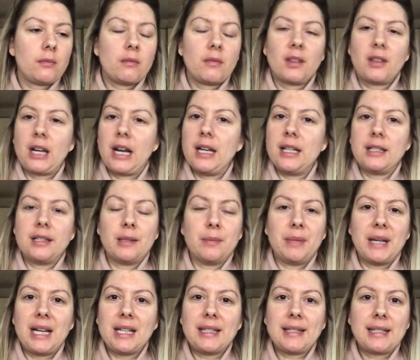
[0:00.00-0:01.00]
That is the
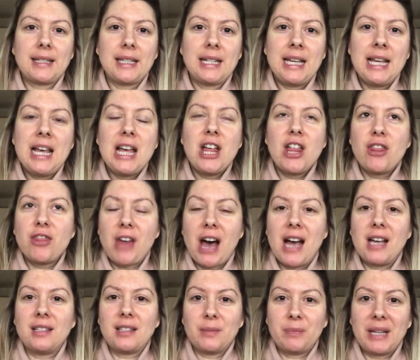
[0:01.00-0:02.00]
best. That
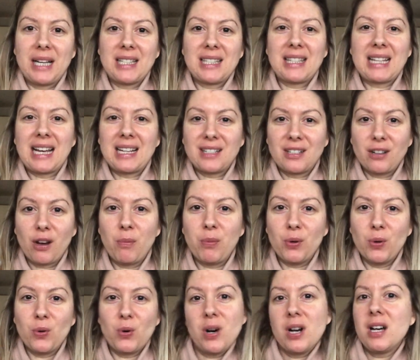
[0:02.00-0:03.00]
is the best, that
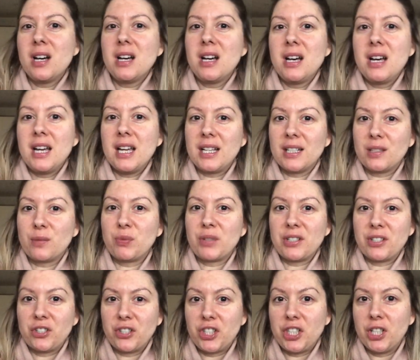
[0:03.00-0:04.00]
double
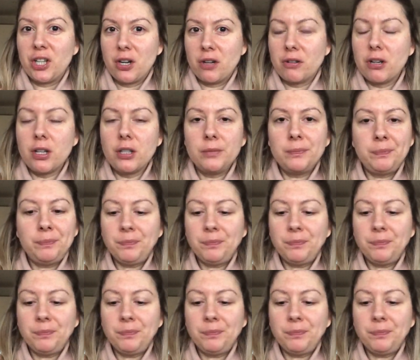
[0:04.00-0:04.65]
espresso chiaro.